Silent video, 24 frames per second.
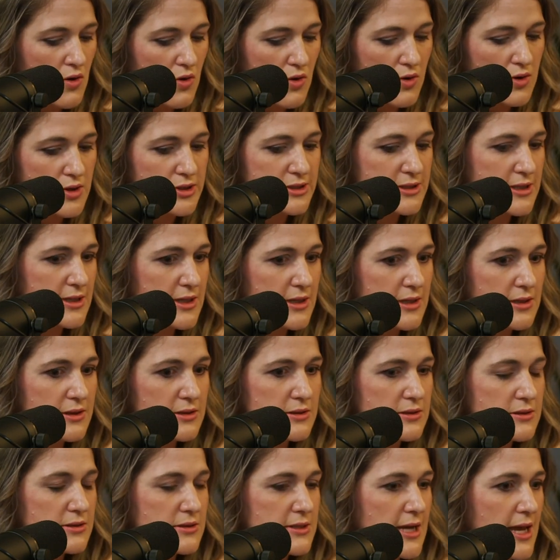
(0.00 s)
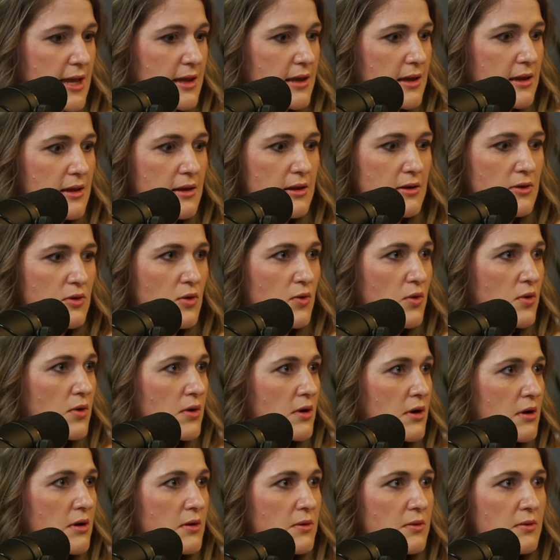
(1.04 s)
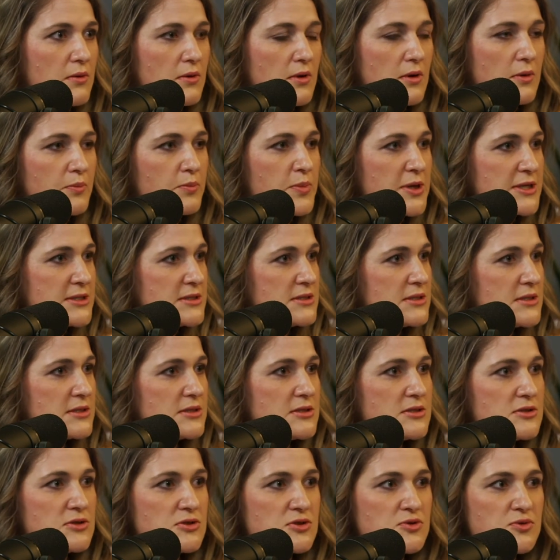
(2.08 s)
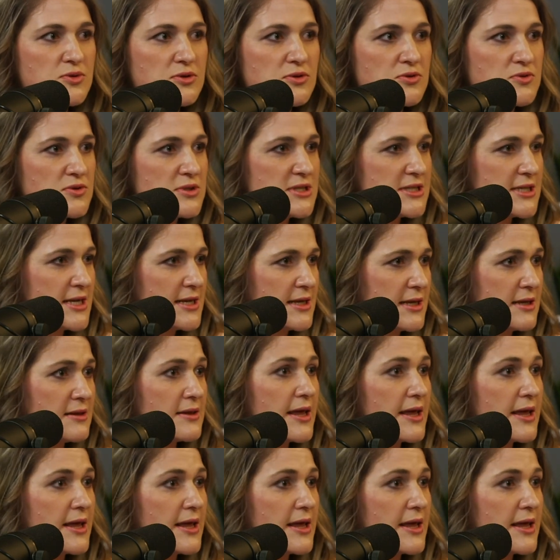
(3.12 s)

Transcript: or is it taking your business to a new city?